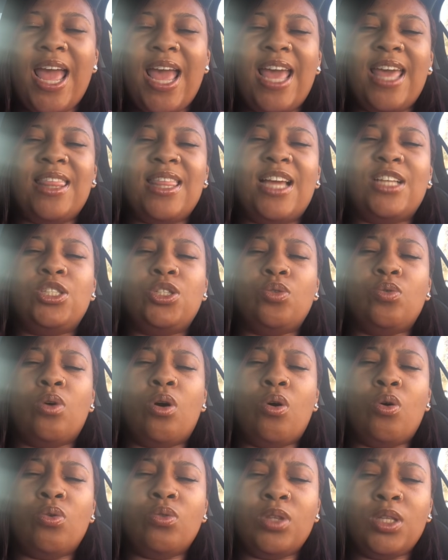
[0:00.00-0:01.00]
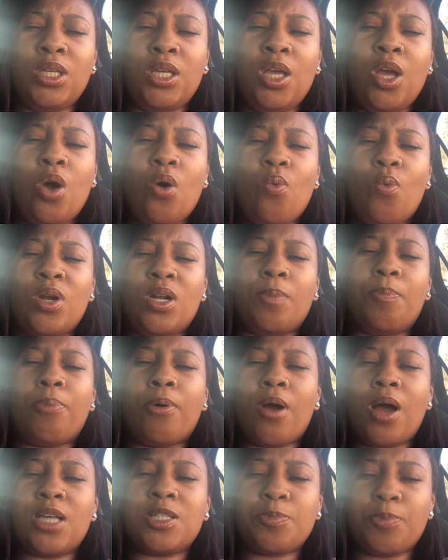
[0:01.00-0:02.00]
and that you only want to
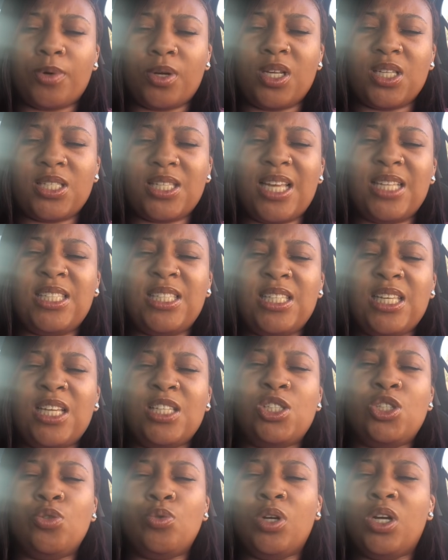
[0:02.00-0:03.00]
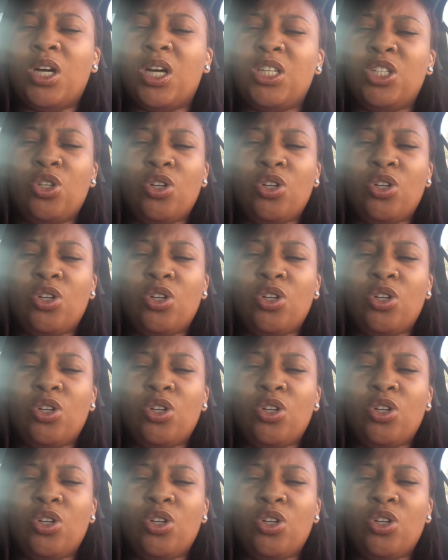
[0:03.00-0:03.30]
prosper us and see us do good.